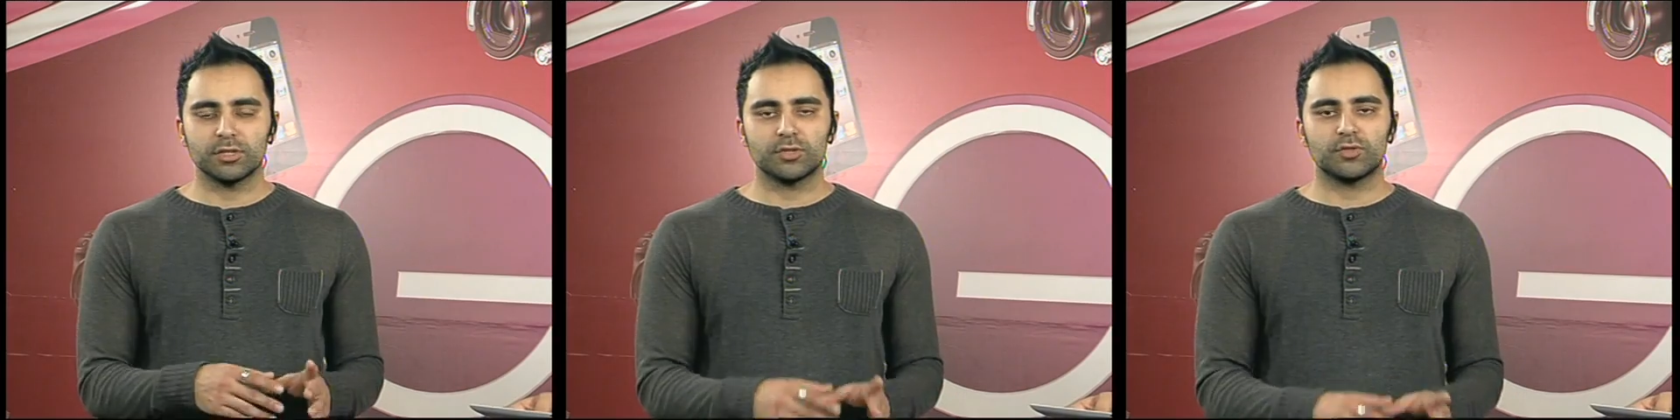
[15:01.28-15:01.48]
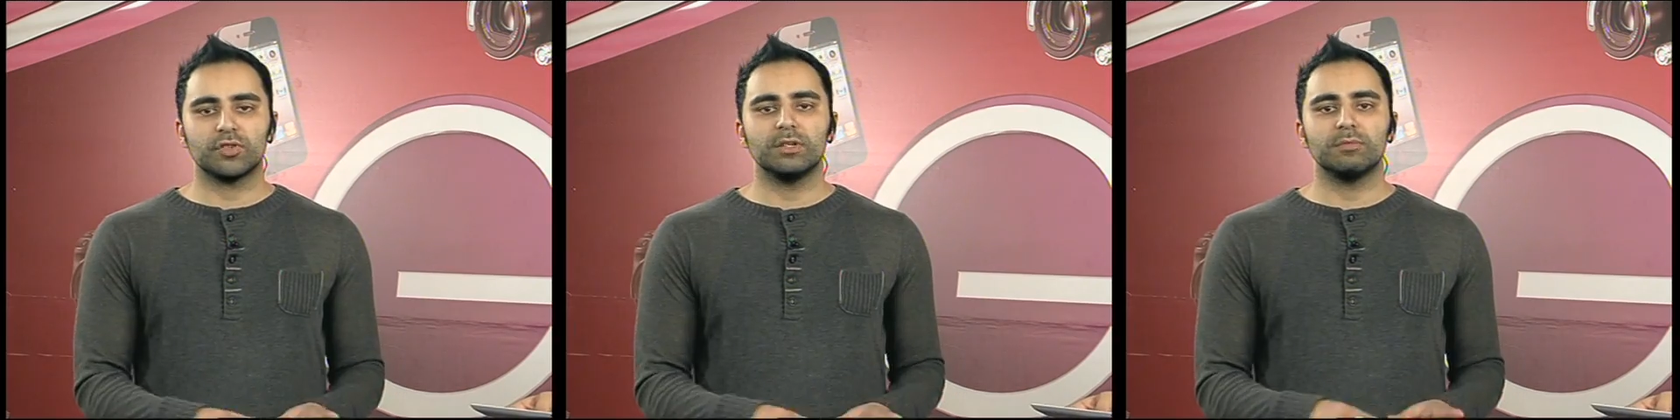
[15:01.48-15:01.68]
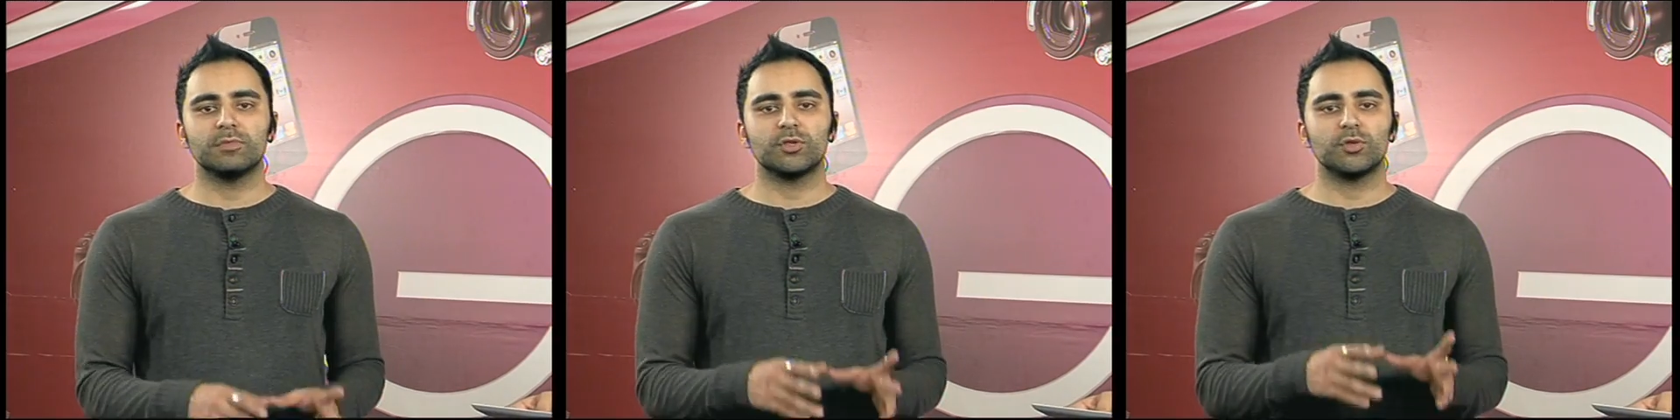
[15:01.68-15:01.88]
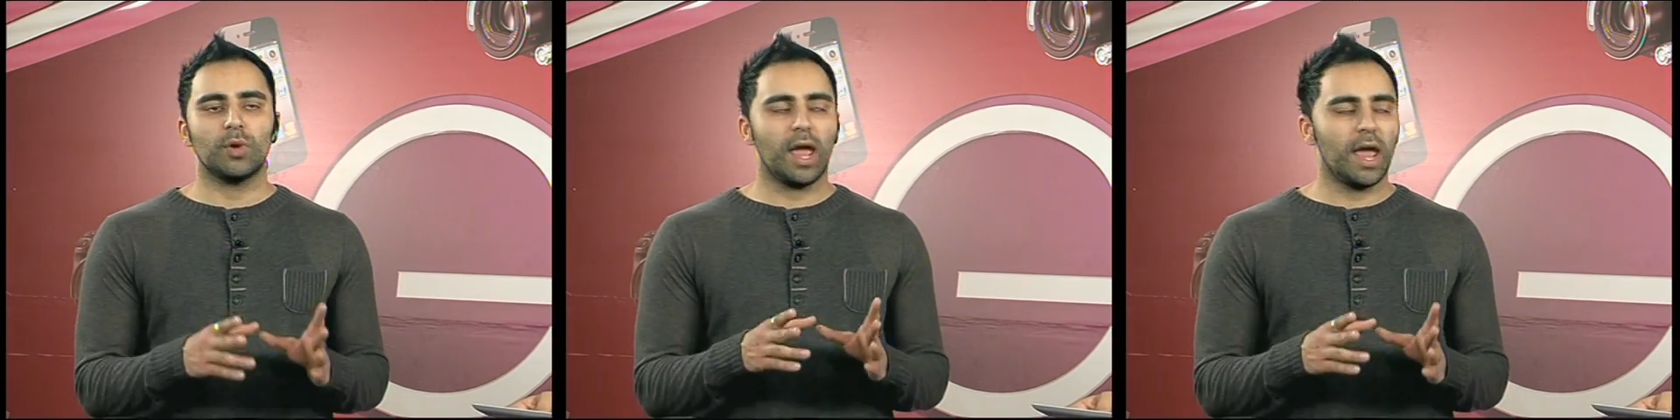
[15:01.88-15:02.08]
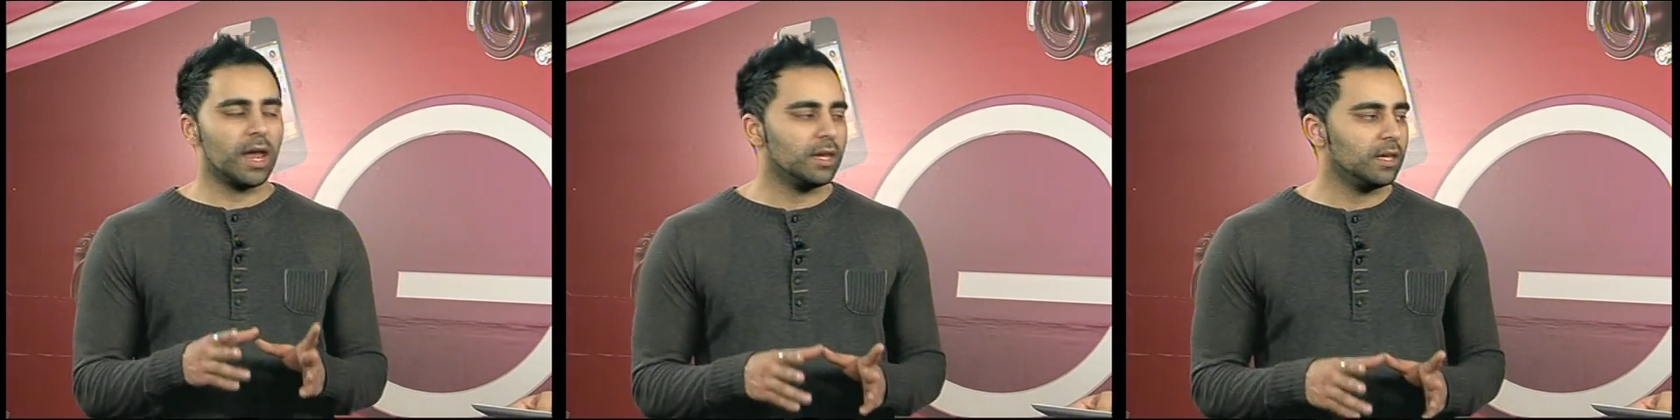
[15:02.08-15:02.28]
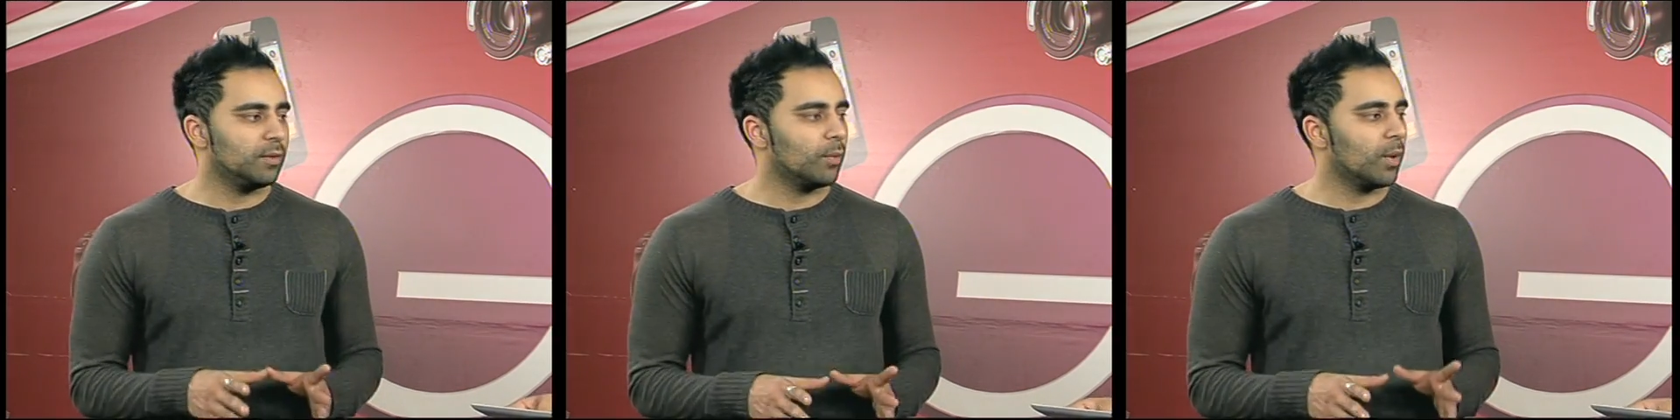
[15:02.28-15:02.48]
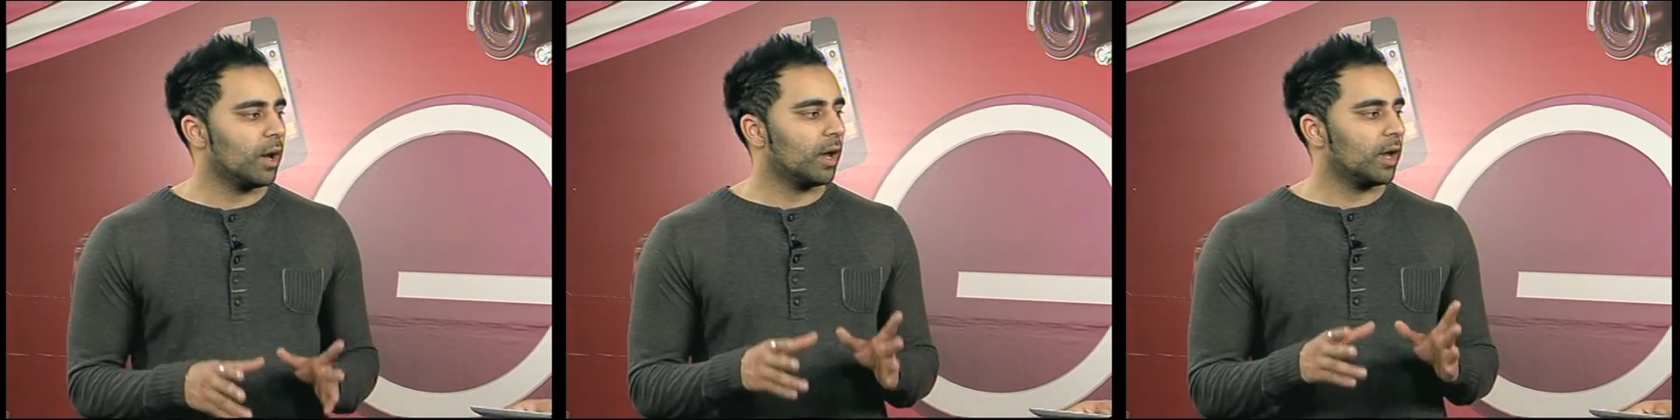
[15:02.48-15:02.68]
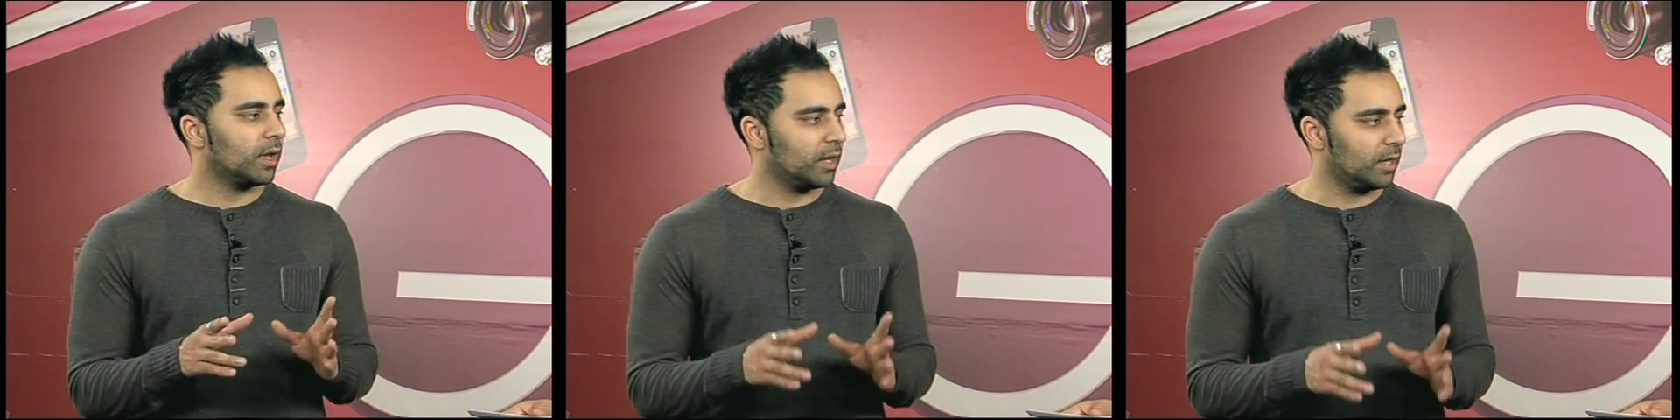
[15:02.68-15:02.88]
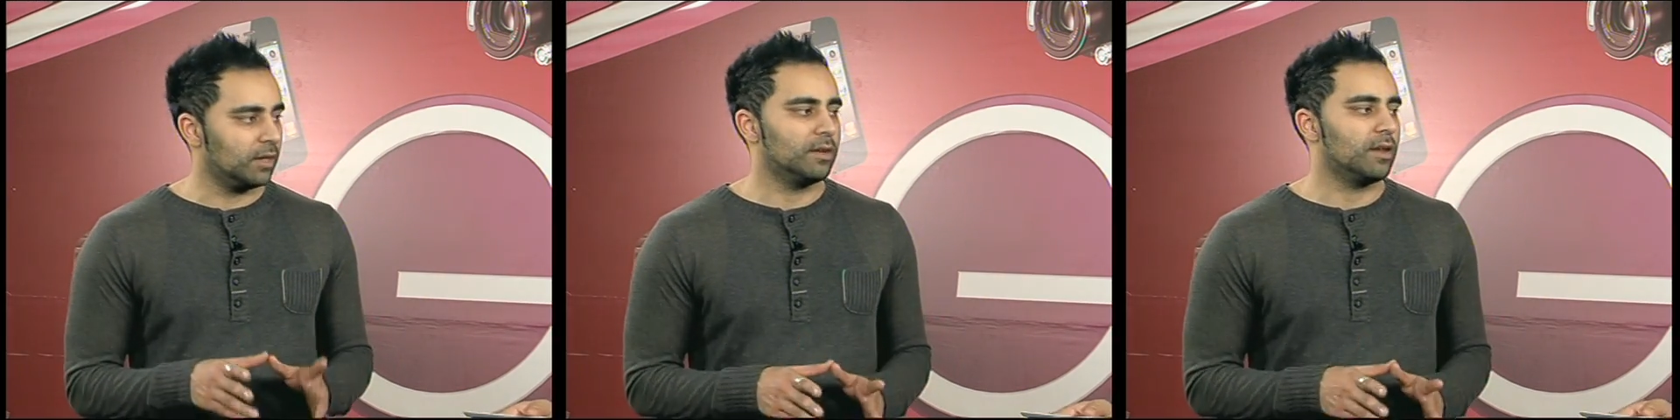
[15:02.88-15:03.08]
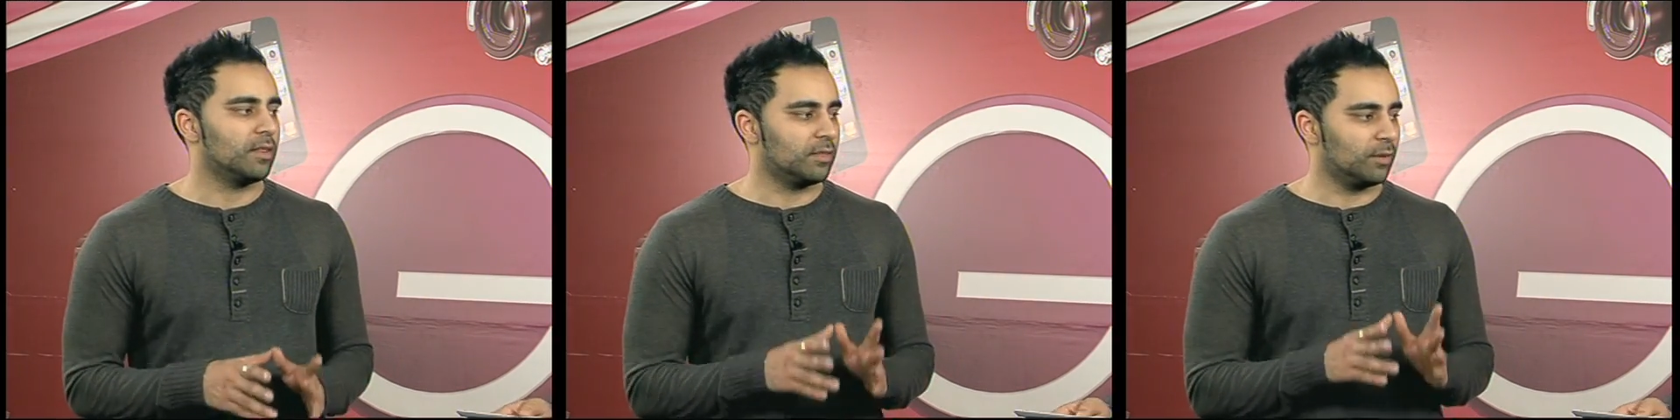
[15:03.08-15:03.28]
stream to anywhere
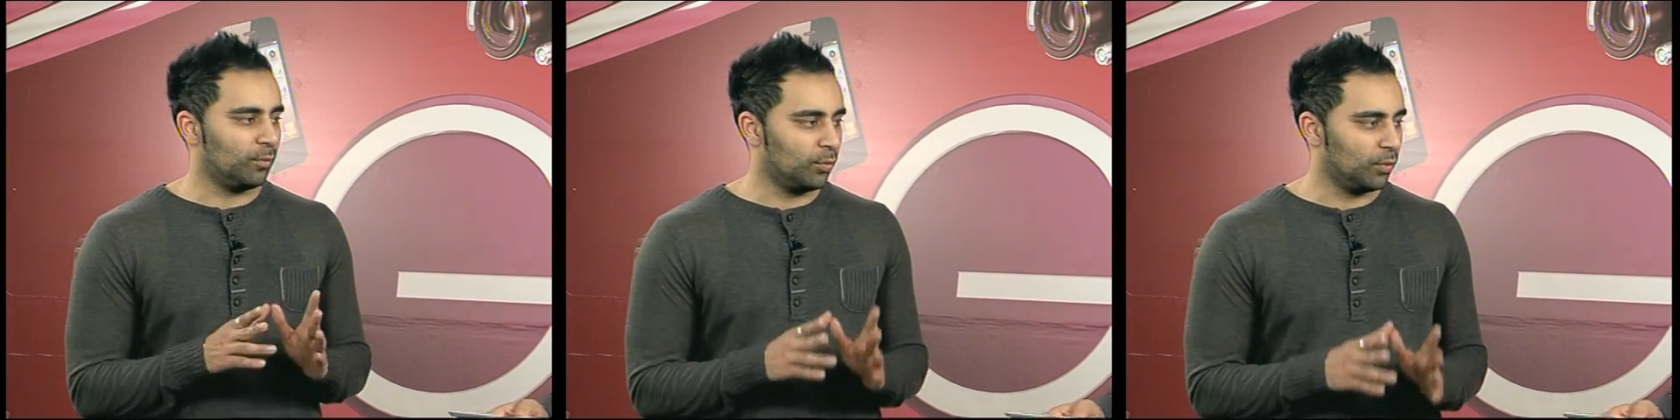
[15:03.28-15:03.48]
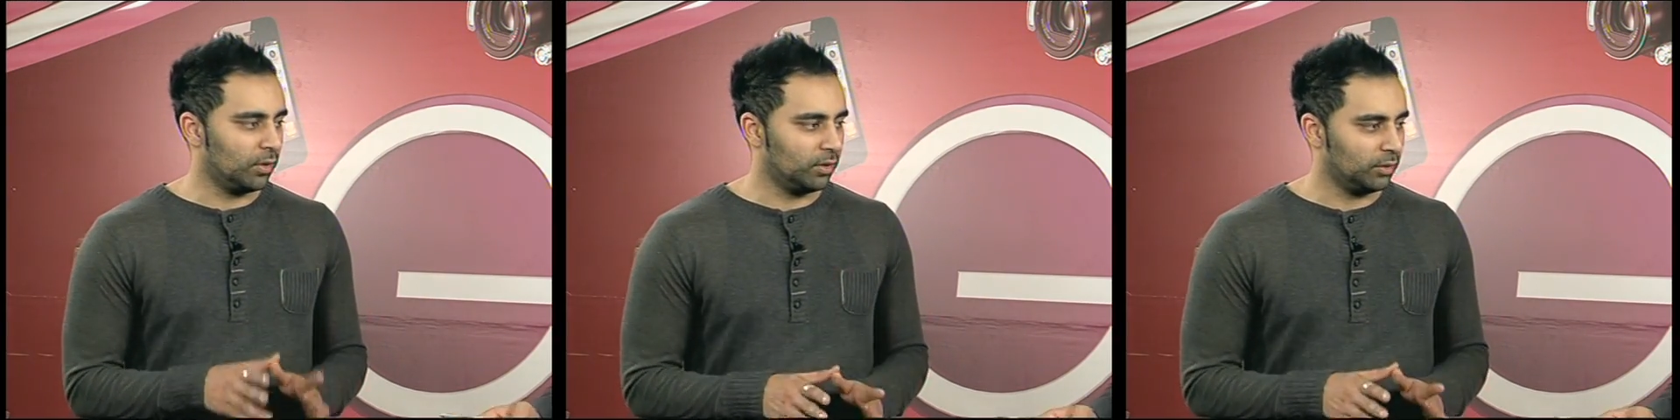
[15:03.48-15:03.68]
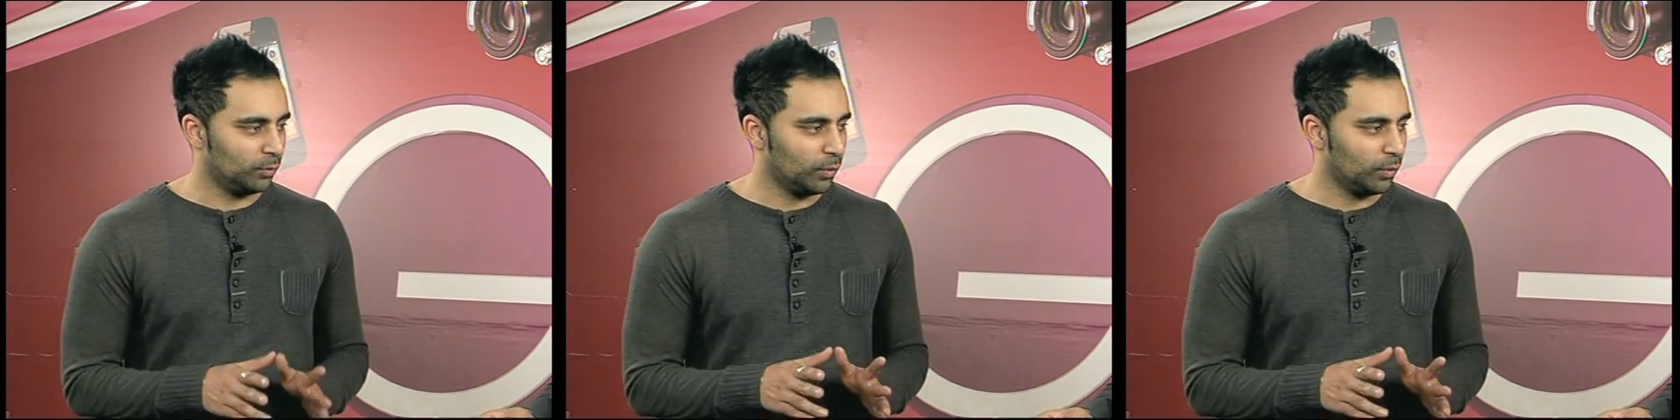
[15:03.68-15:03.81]
in the world,